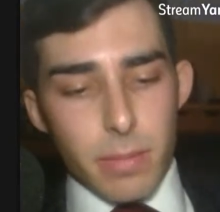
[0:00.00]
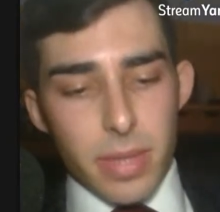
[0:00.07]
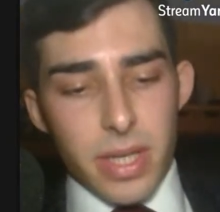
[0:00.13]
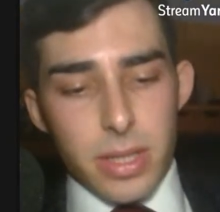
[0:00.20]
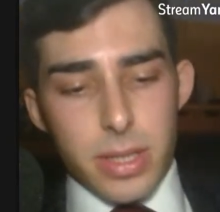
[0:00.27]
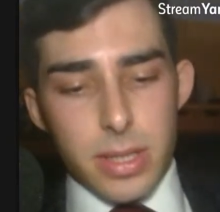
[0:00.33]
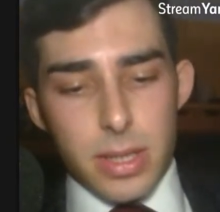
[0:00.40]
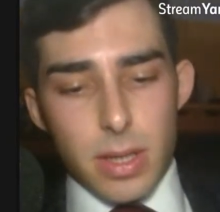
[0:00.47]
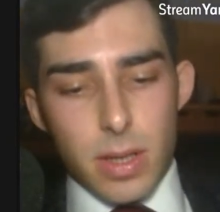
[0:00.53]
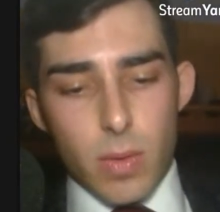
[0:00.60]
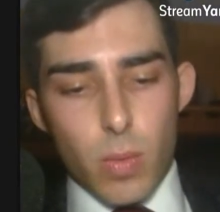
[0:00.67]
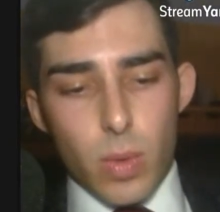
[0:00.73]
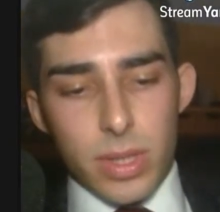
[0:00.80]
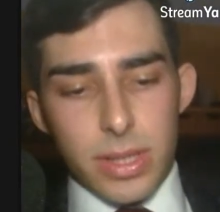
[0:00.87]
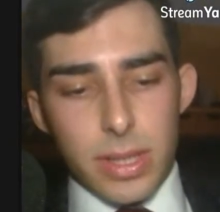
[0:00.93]
Because
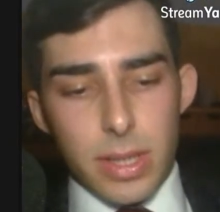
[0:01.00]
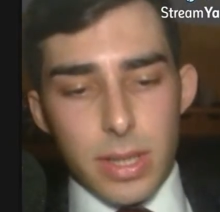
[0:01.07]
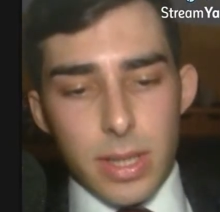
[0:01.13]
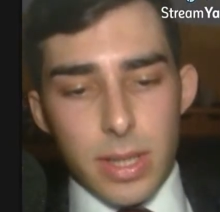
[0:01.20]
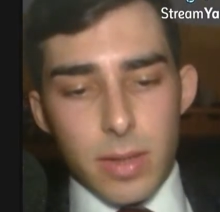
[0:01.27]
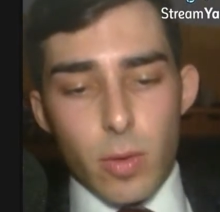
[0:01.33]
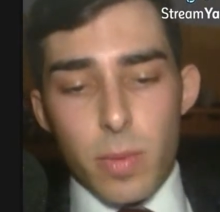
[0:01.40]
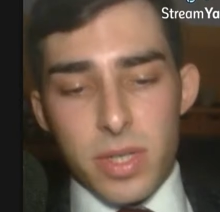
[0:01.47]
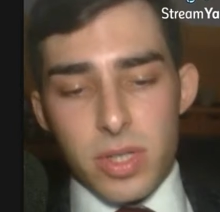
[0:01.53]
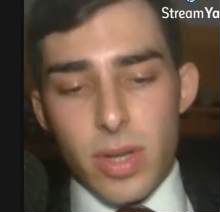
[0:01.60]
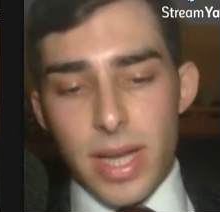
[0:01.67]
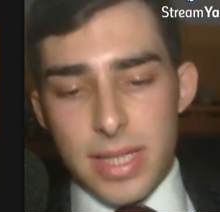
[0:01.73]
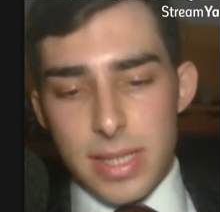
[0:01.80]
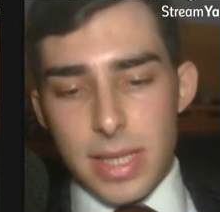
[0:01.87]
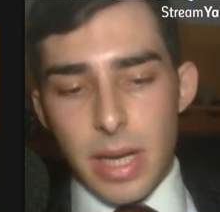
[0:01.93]
what
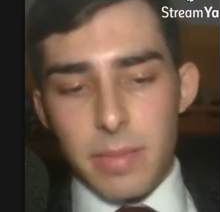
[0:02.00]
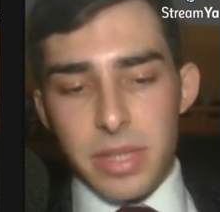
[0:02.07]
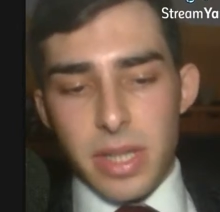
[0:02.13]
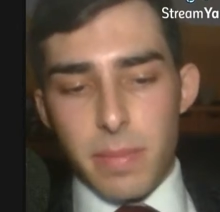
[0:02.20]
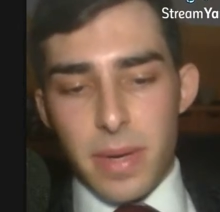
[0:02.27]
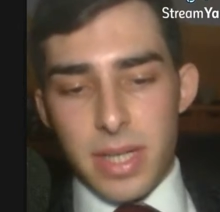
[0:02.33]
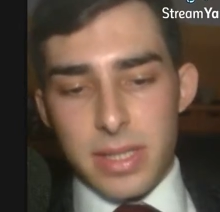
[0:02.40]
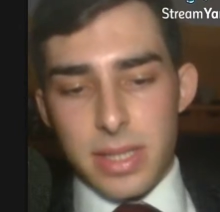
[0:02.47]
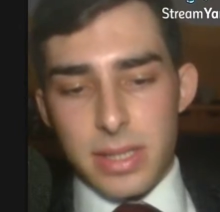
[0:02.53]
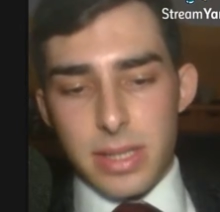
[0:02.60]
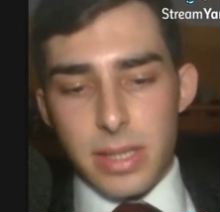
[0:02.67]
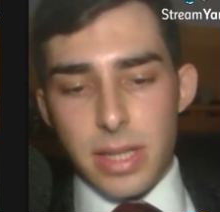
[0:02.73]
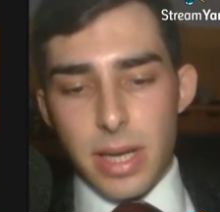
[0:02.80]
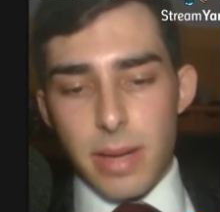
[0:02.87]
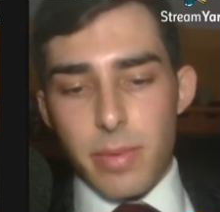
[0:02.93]
Ubersoy has claimed in the past is
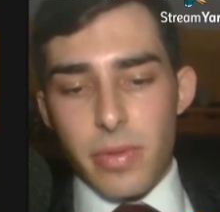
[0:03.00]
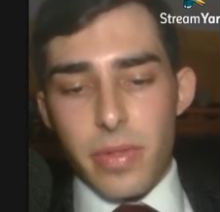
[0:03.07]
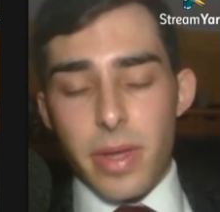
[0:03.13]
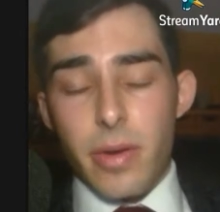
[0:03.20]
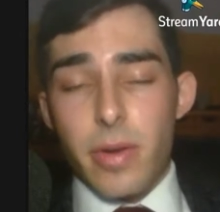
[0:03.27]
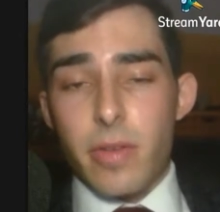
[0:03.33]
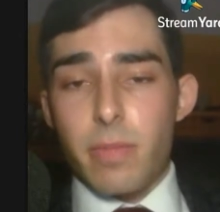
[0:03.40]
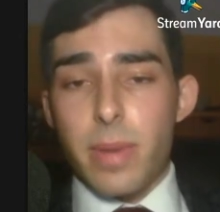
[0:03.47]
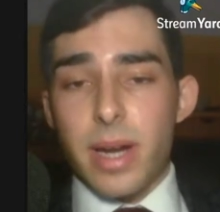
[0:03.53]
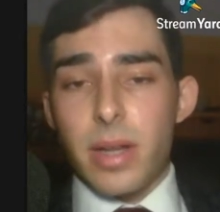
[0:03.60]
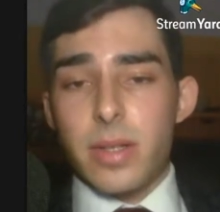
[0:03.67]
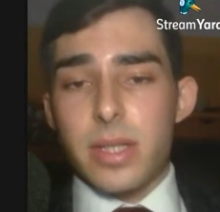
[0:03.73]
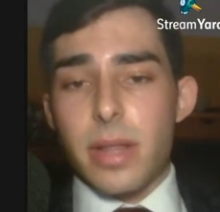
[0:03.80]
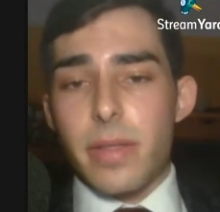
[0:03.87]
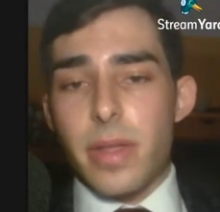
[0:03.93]
that the labor theory of
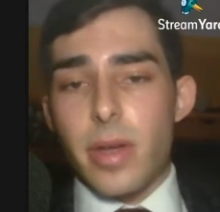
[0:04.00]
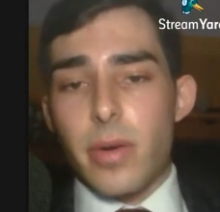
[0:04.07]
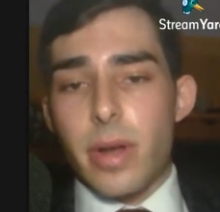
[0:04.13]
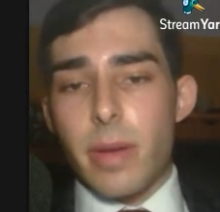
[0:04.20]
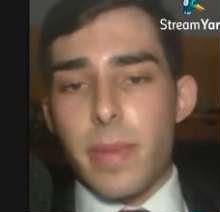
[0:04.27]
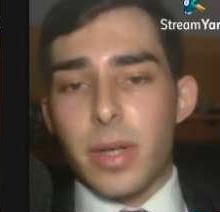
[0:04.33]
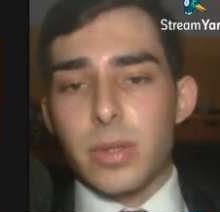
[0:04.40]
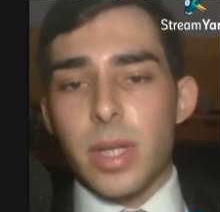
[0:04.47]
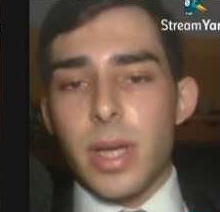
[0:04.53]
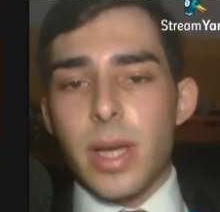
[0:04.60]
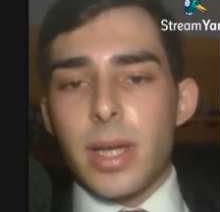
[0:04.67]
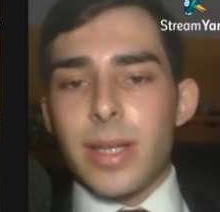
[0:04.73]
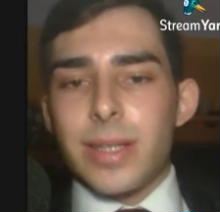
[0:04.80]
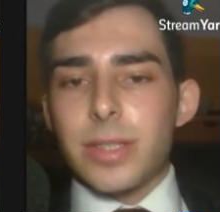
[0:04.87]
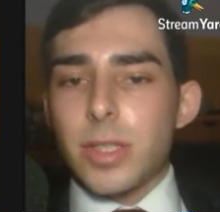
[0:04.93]
value is a theory about
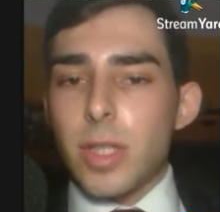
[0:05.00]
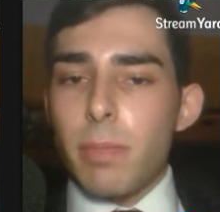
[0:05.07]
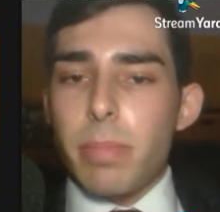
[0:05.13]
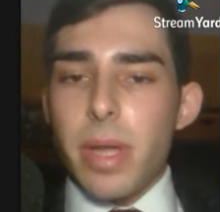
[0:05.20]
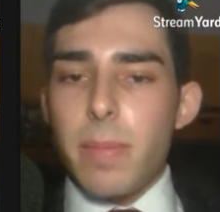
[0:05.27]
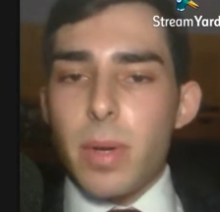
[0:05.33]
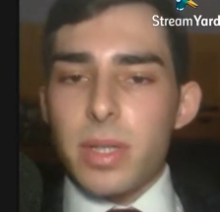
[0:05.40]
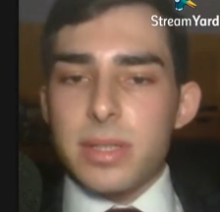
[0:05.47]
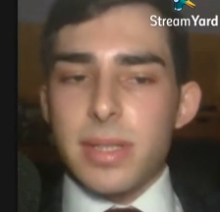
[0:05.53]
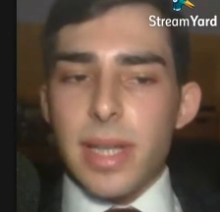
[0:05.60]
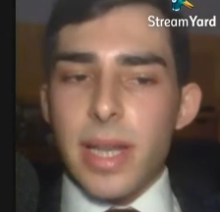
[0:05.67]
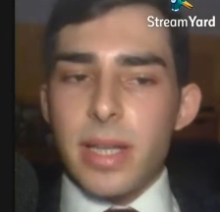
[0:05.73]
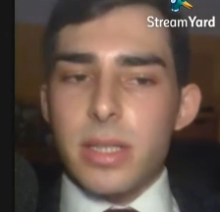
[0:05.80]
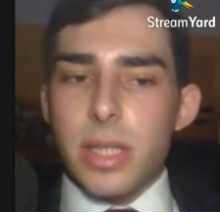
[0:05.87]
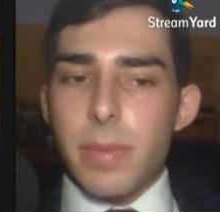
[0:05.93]
some people
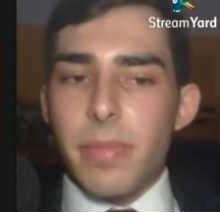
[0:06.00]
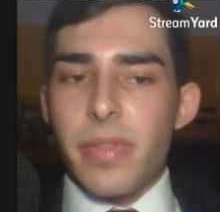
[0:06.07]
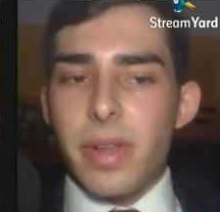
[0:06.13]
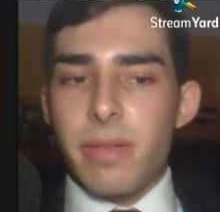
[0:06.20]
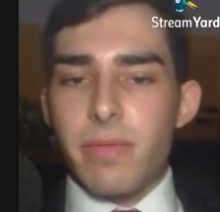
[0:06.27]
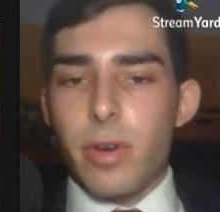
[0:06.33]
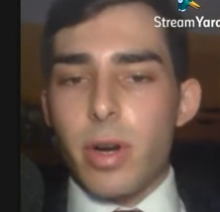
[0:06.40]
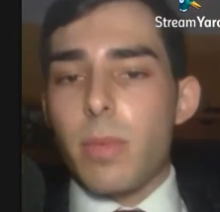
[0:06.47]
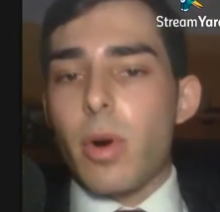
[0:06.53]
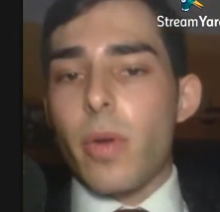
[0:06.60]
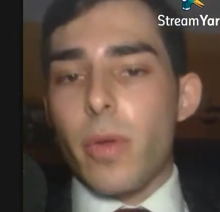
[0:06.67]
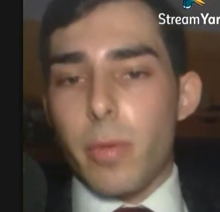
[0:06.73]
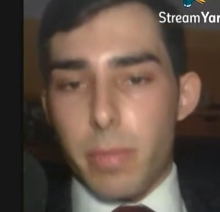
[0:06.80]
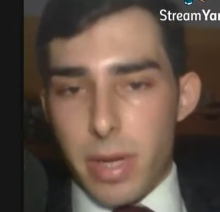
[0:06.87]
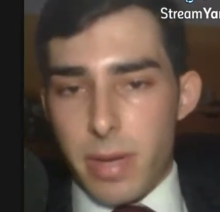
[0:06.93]
stealing something from
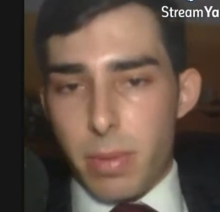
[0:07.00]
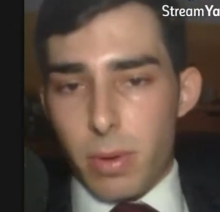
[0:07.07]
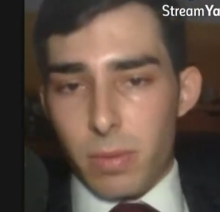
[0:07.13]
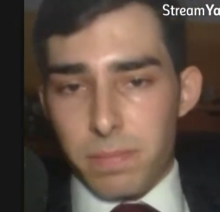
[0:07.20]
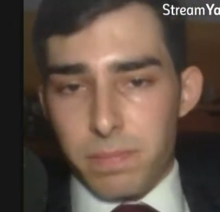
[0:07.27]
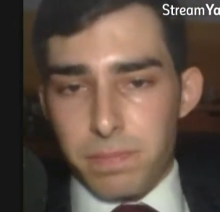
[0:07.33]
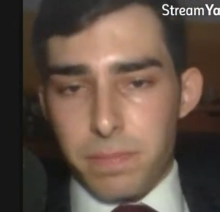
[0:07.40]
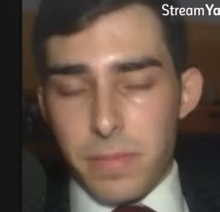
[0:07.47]
other people.